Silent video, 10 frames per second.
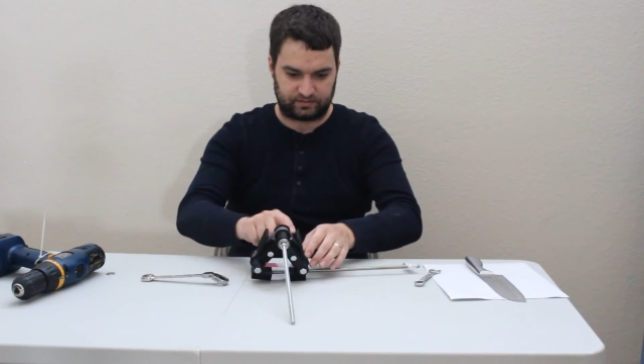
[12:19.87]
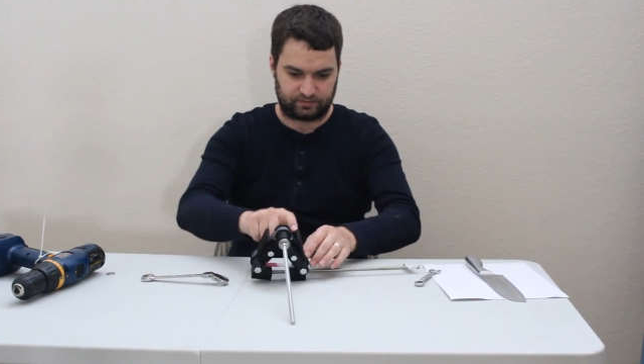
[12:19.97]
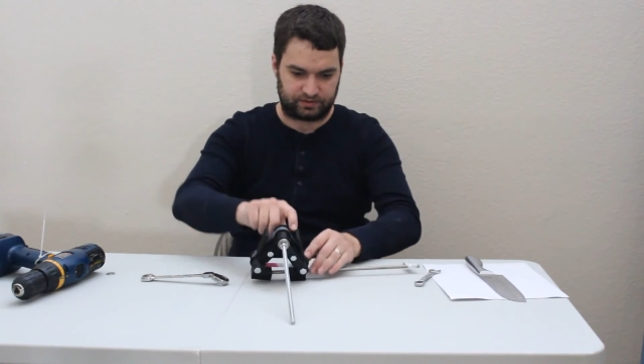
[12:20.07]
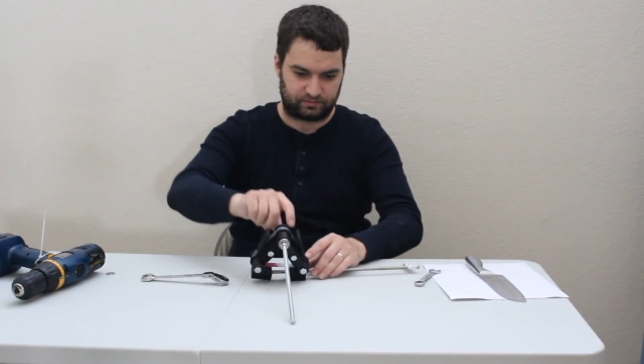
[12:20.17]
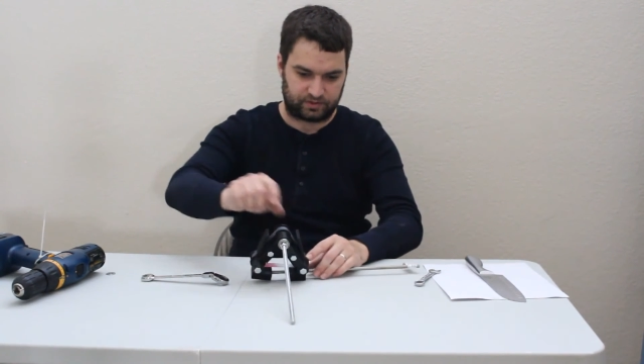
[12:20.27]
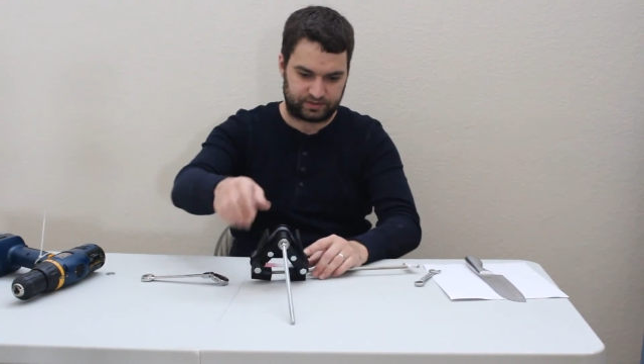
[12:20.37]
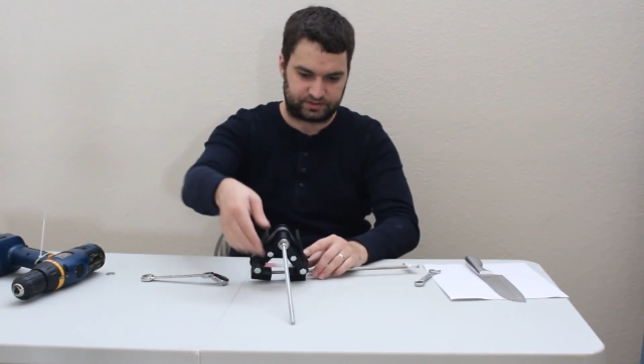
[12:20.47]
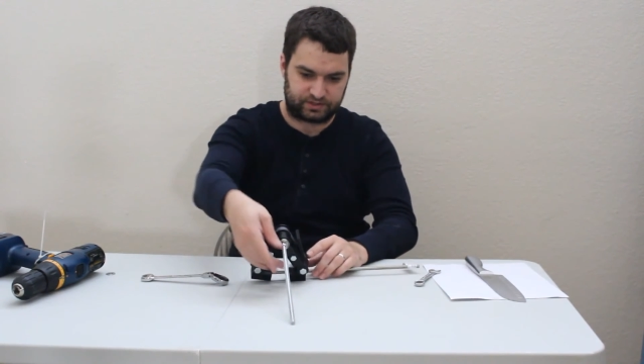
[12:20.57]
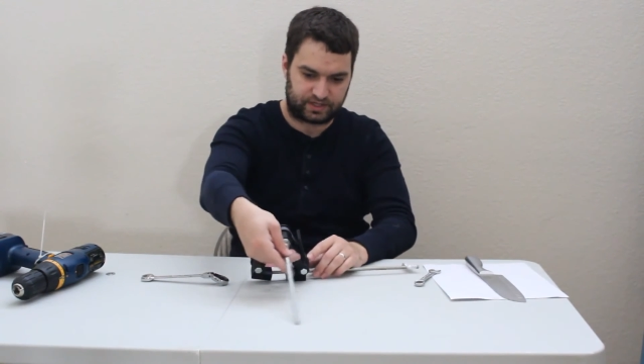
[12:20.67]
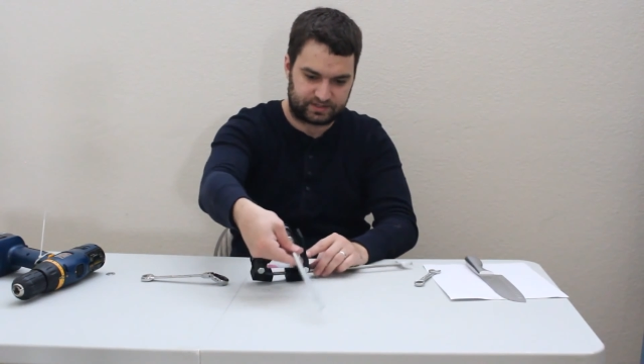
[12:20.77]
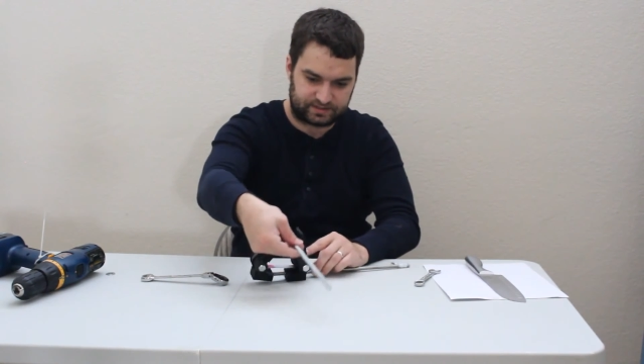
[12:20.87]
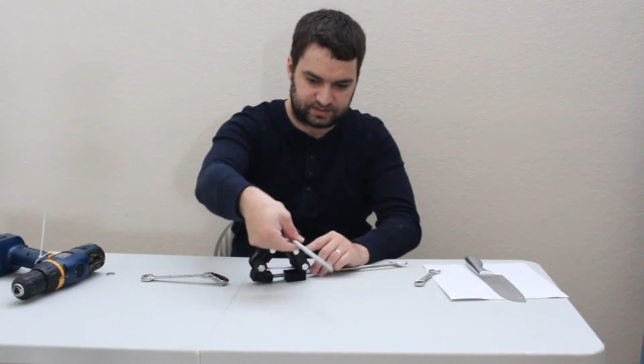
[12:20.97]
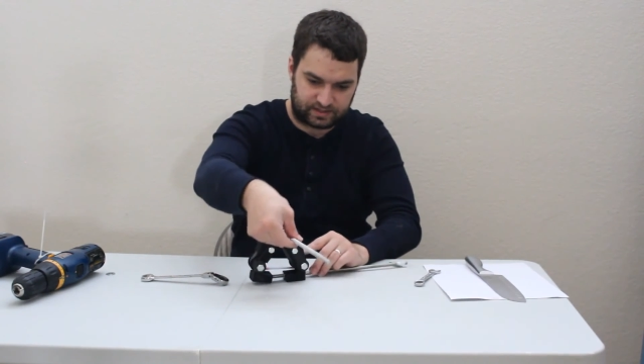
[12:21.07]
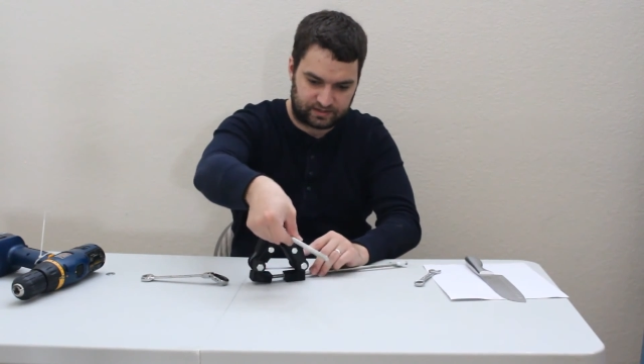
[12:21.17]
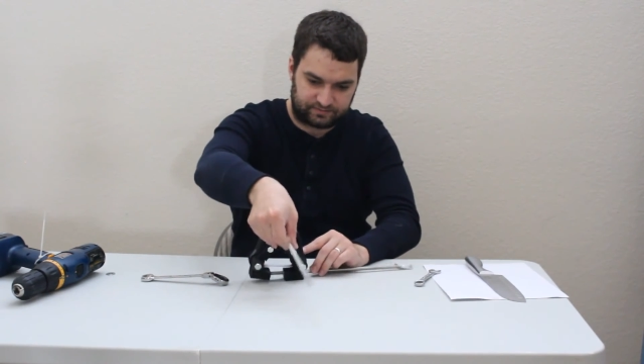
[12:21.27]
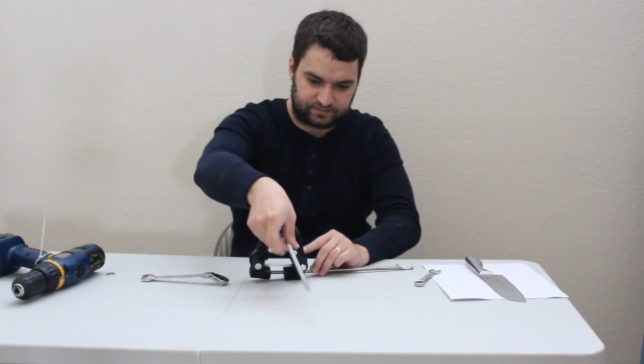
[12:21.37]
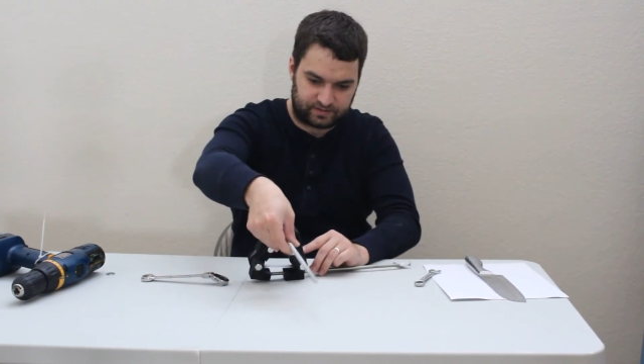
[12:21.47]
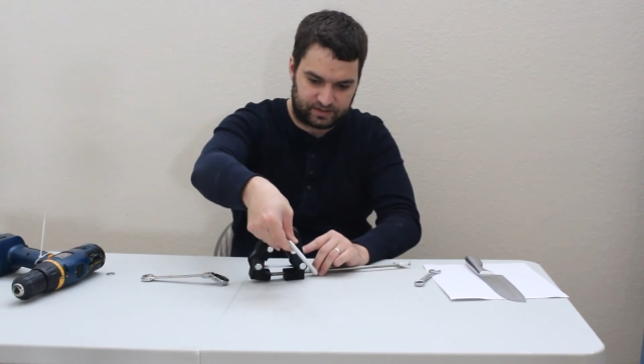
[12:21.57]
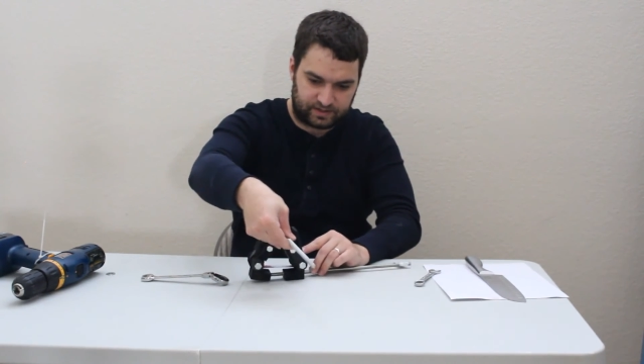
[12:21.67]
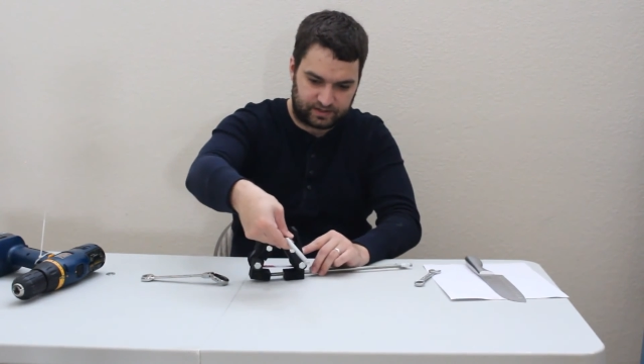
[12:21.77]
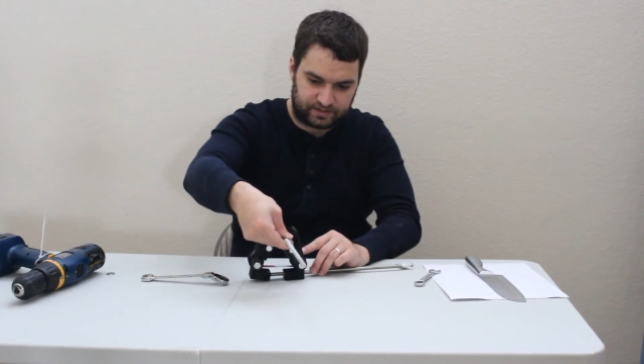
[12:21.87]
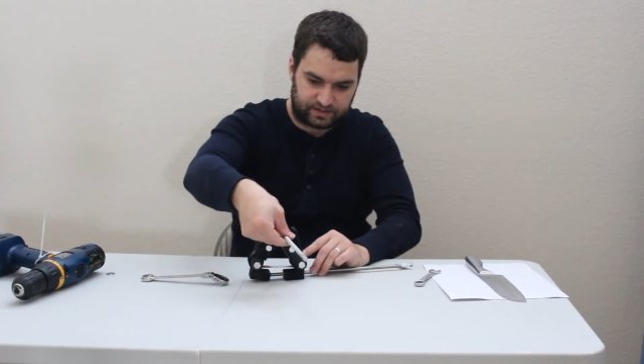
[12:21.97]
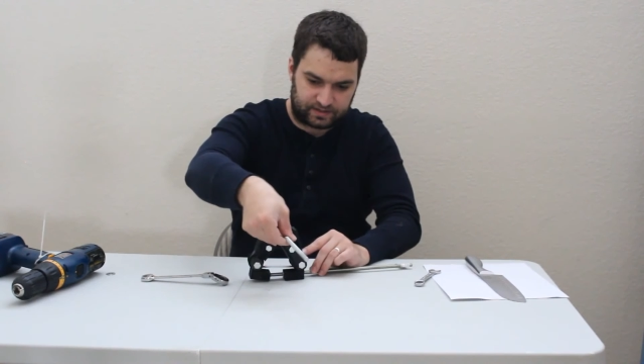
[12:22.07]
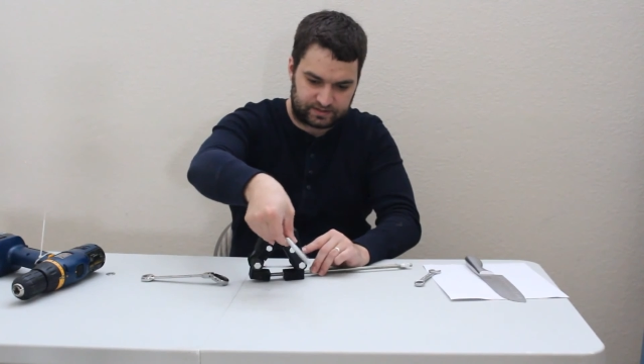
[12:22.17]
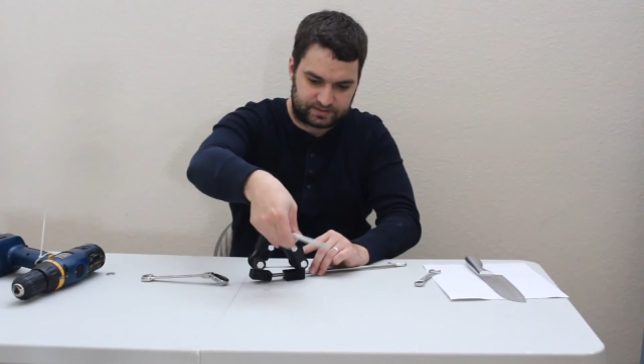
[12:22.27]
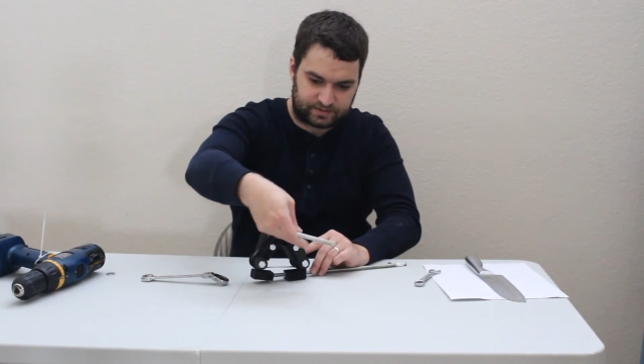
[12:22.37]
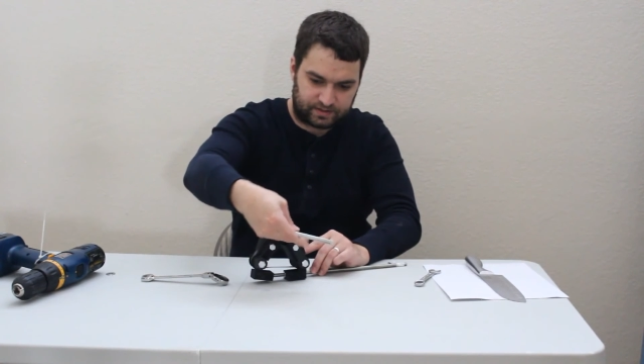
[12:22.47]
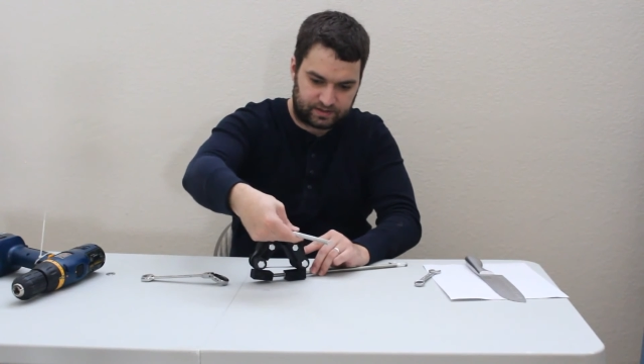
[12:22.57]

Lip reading: What you want is just enough that it's